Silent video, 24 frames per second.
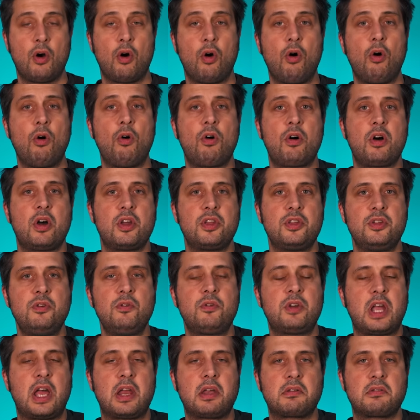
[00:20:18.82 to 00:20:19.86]
or you
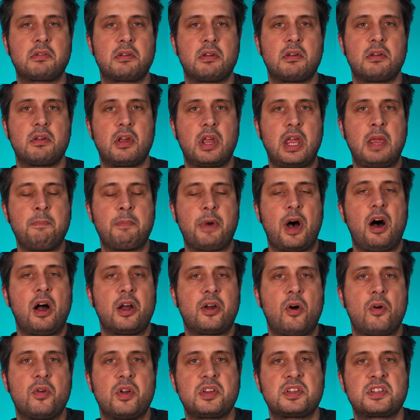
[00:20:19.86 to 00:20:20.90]
can
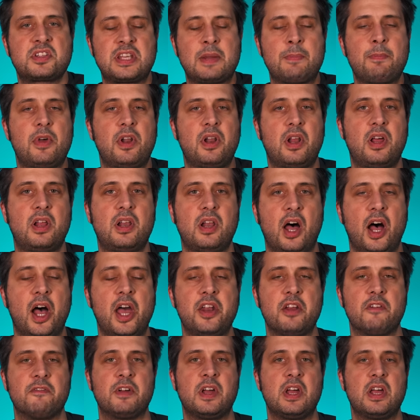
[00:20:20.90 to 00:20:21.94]
embark on a similar line
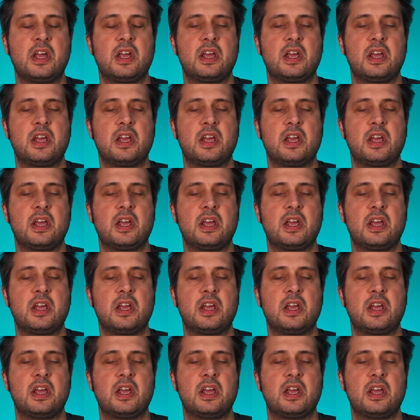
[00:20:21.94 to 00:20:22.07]
of